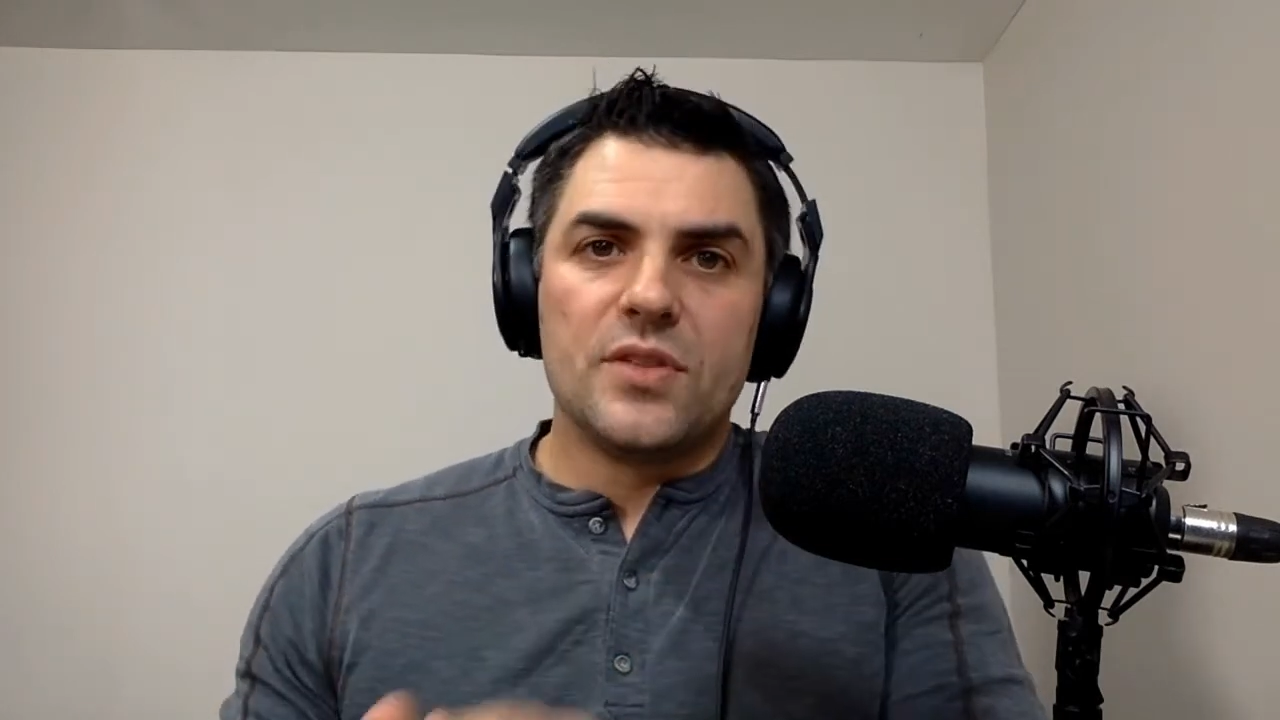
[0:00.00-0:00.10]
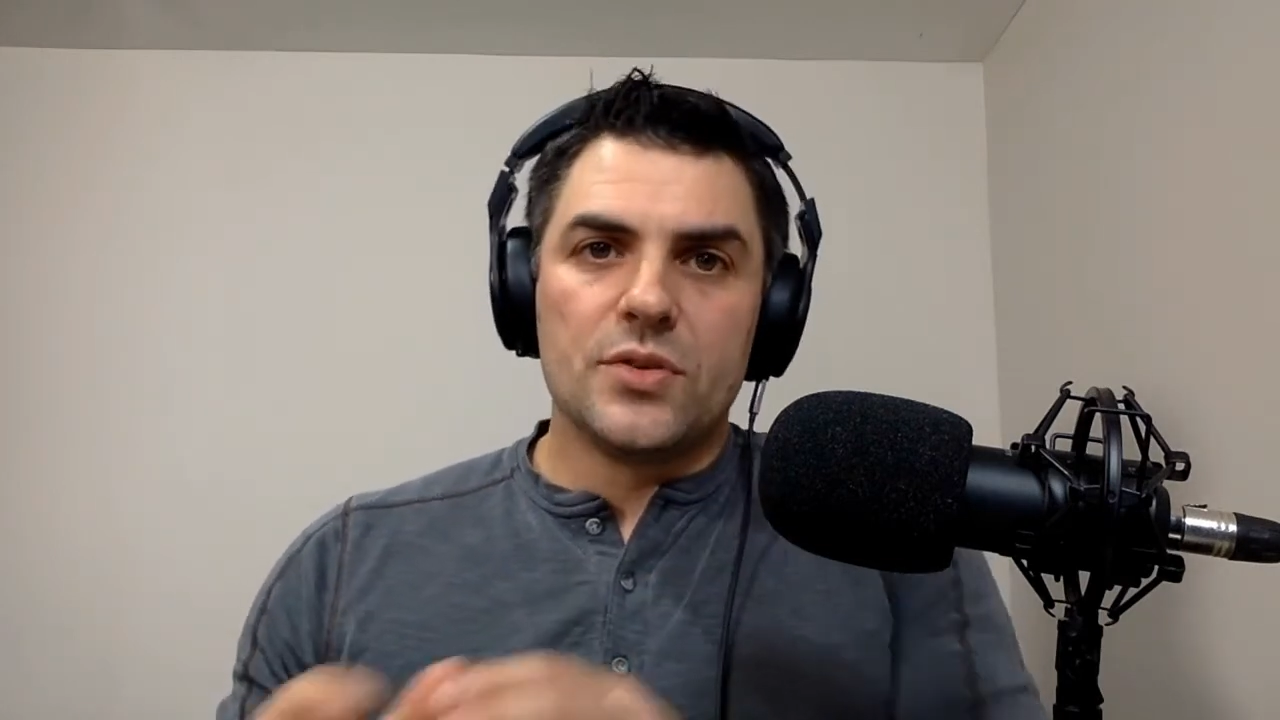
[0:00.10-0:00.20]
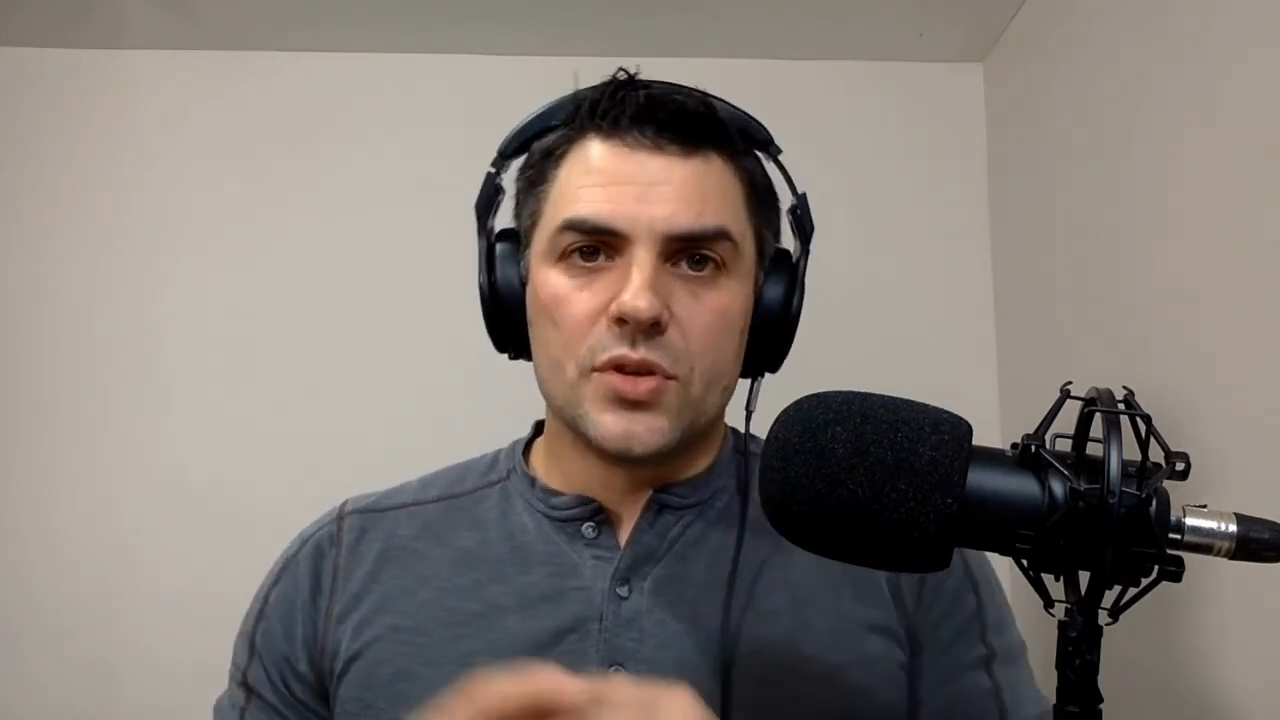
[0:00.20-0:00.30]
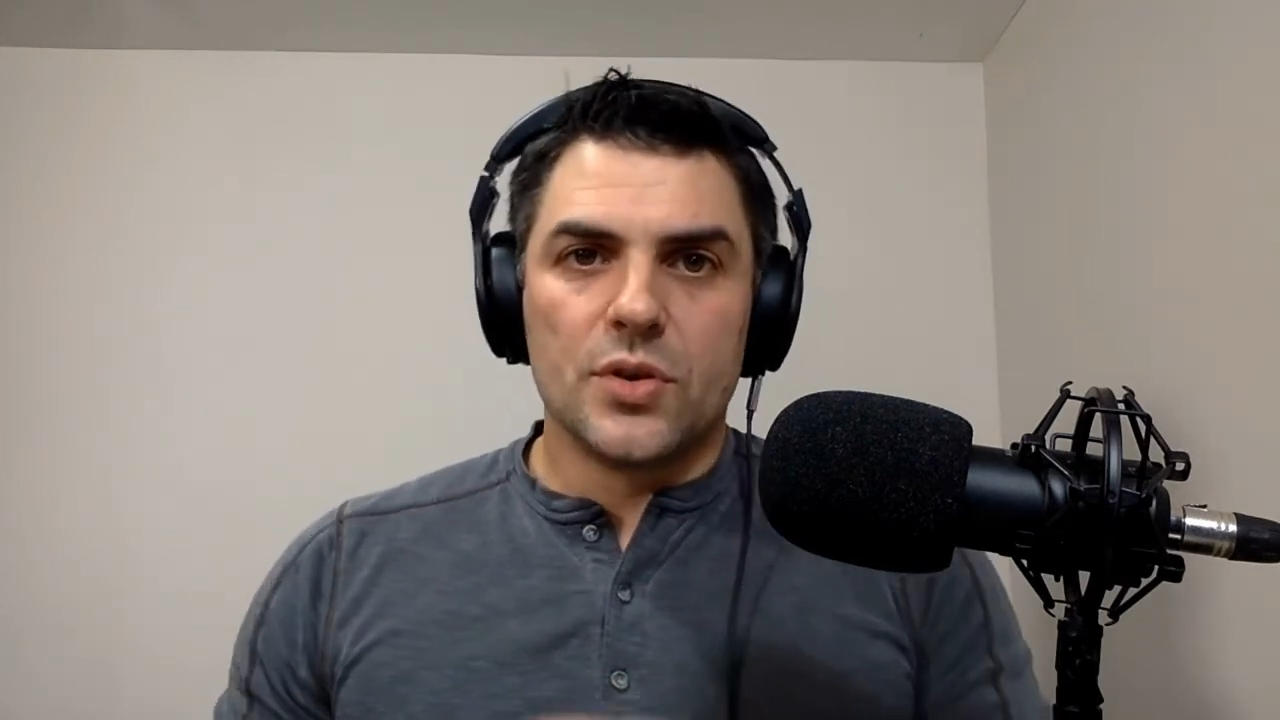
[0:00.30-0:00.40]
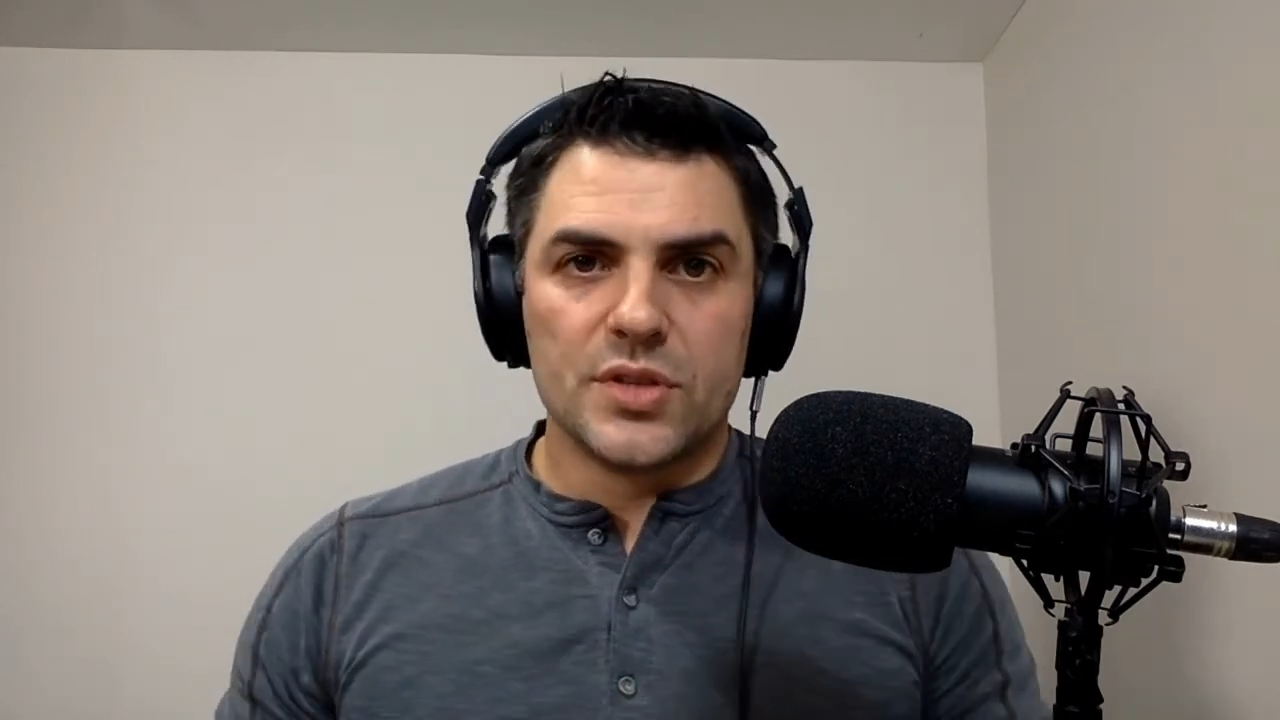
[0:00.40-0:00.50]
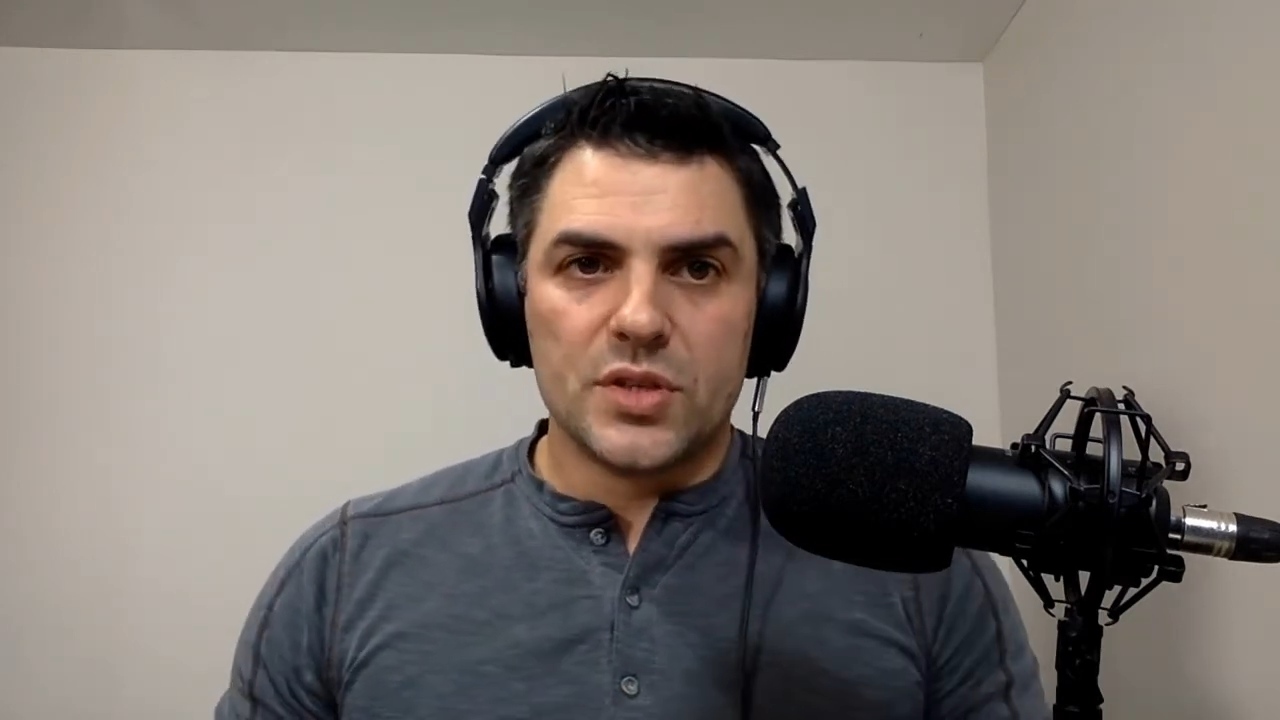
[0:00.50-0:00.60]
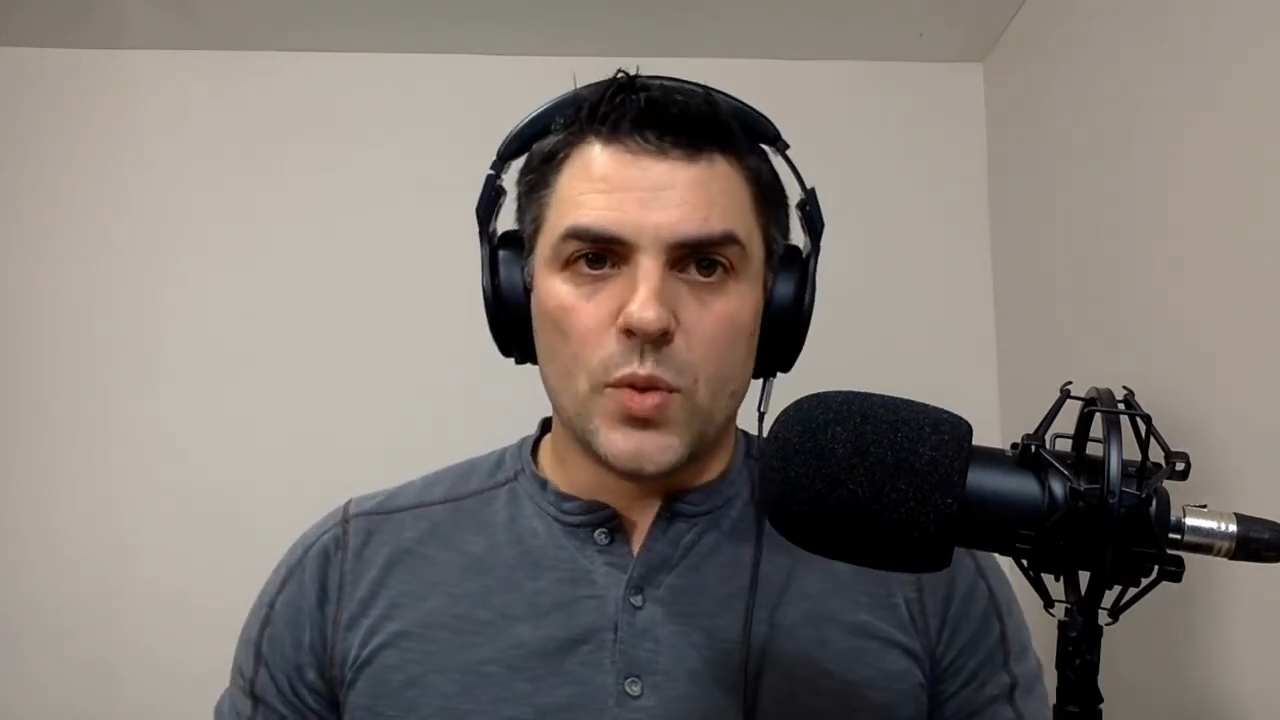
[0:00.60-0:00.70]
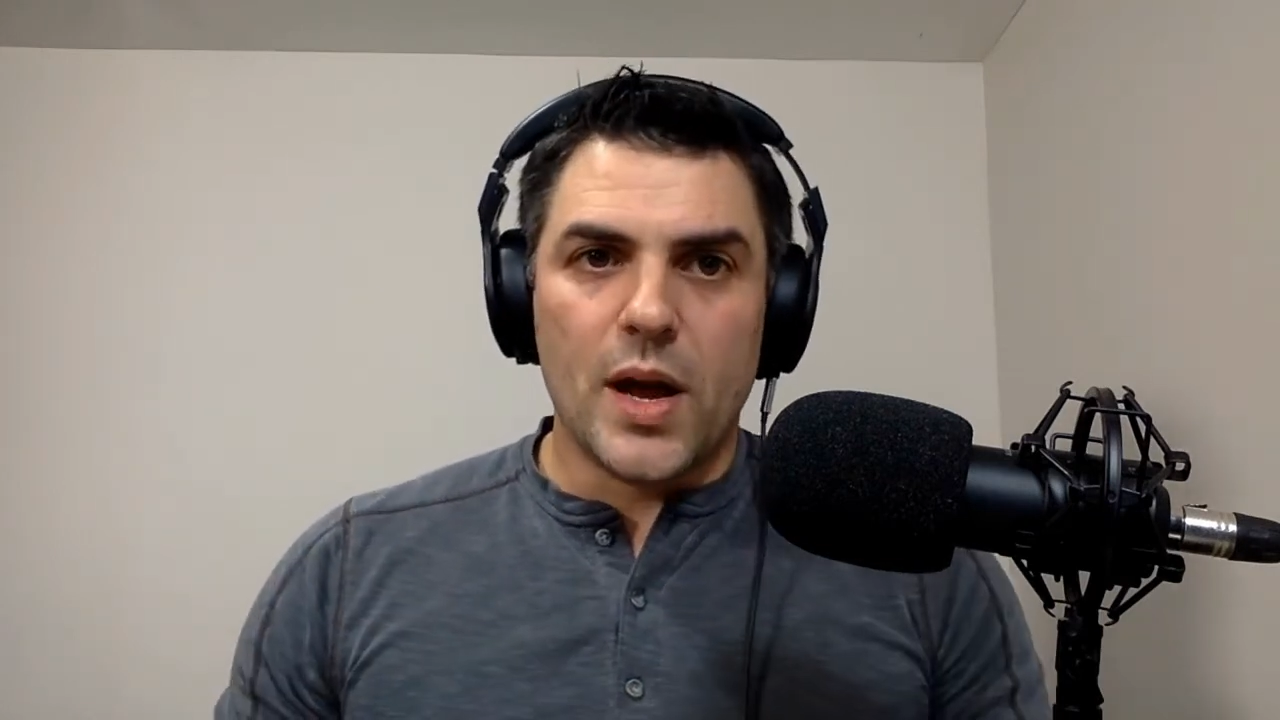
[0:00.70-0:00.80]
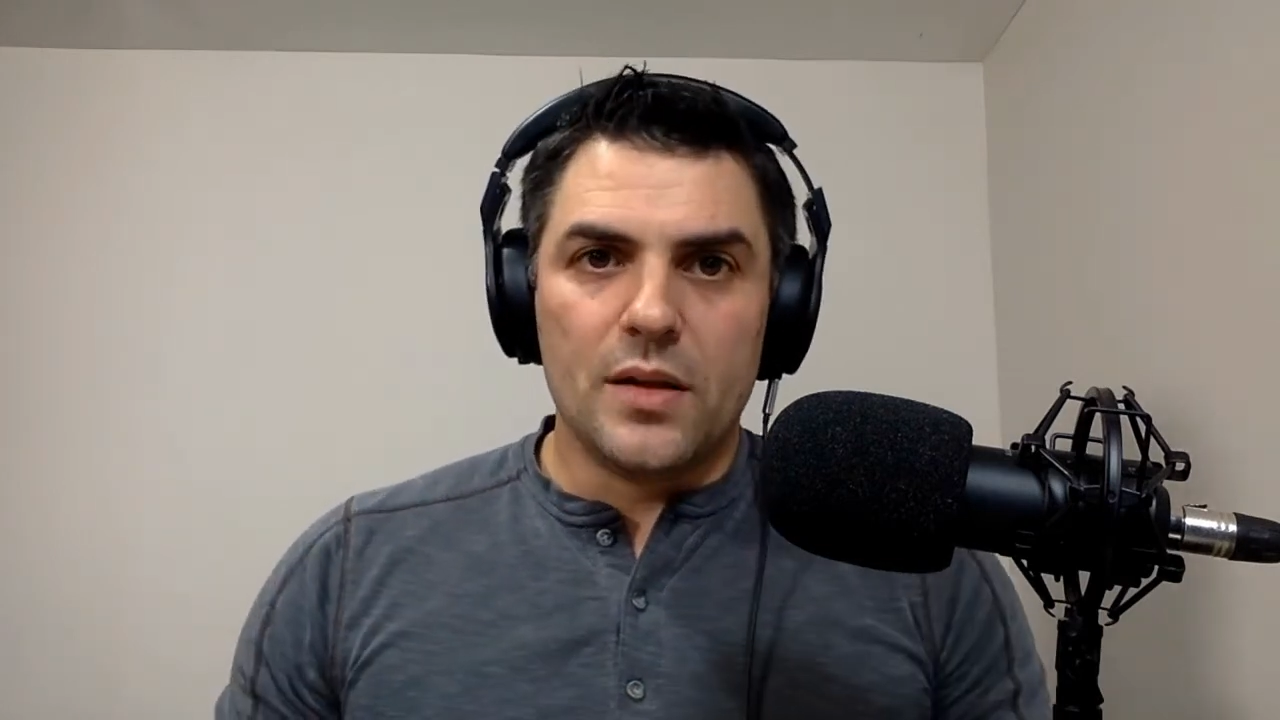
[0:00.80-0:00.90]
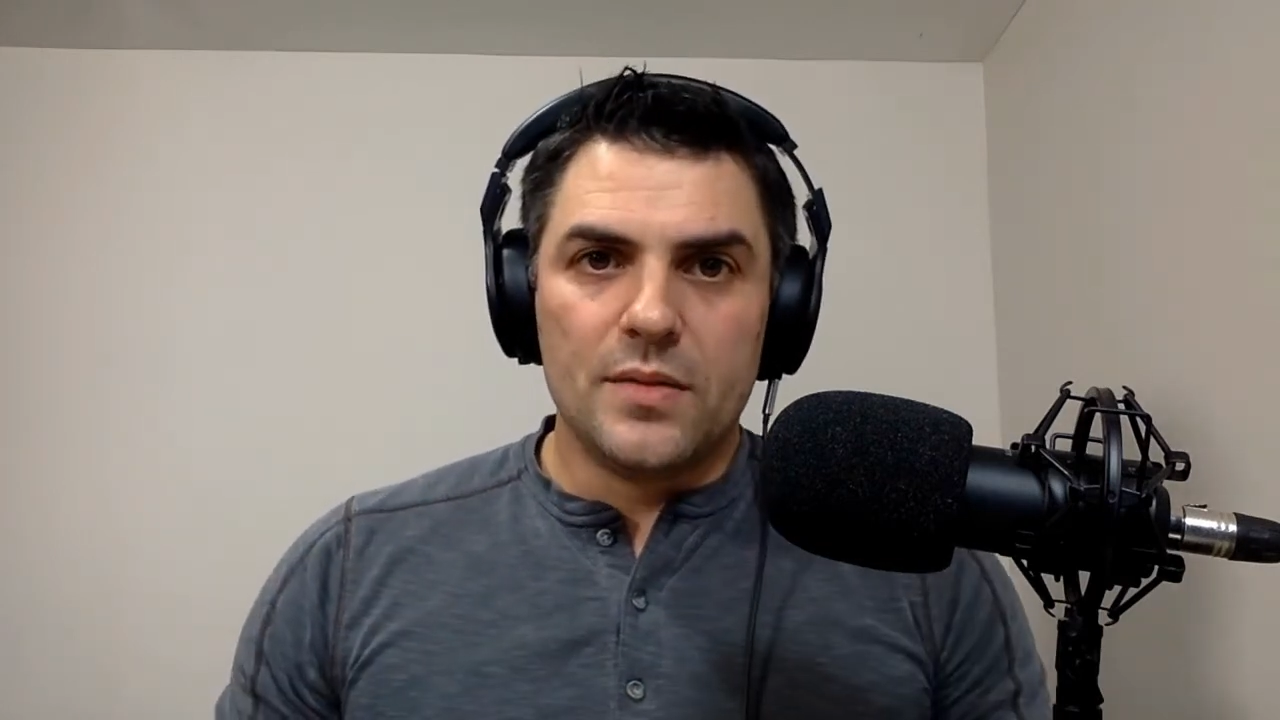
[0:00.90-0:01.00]
those goals as
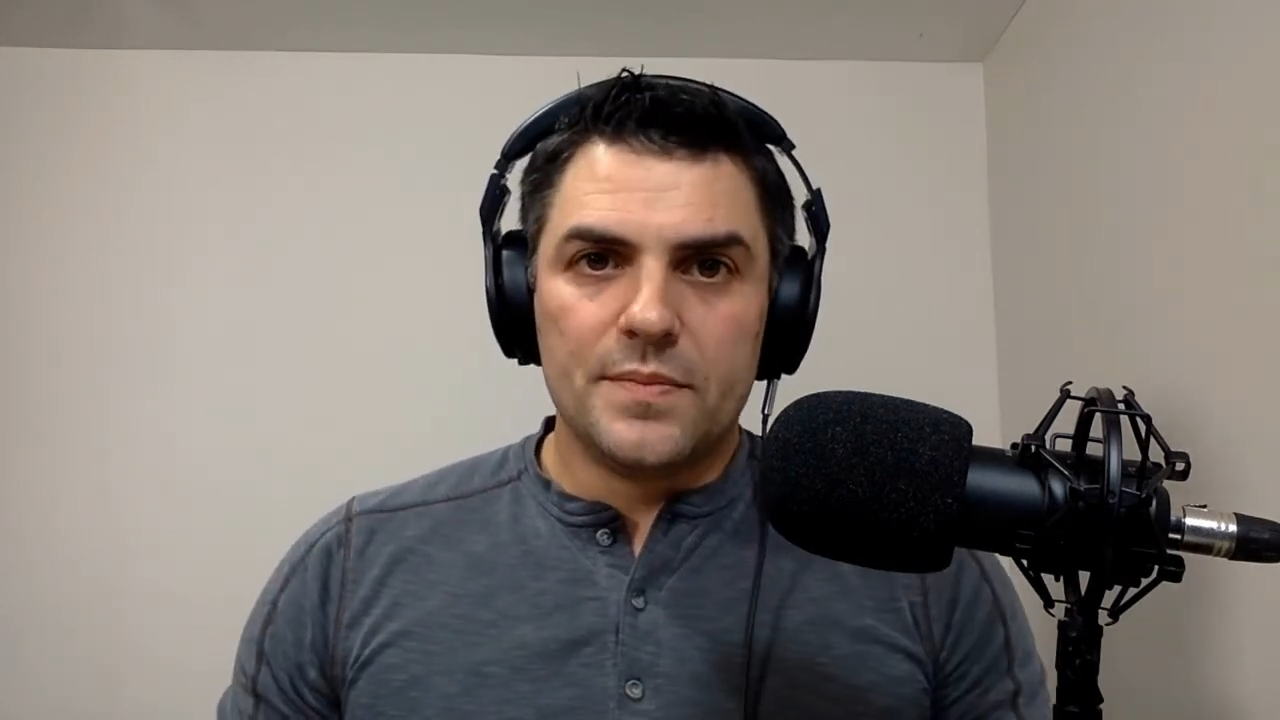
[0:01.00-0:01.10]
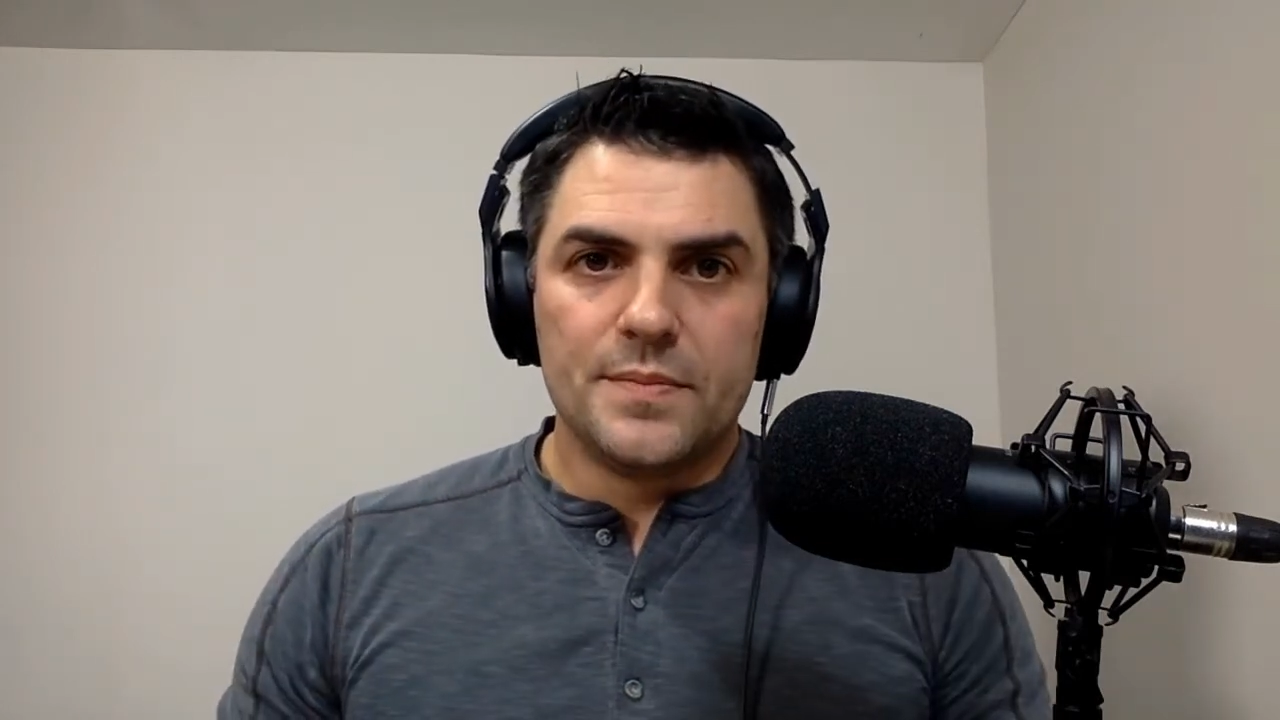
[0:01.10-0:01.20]
well.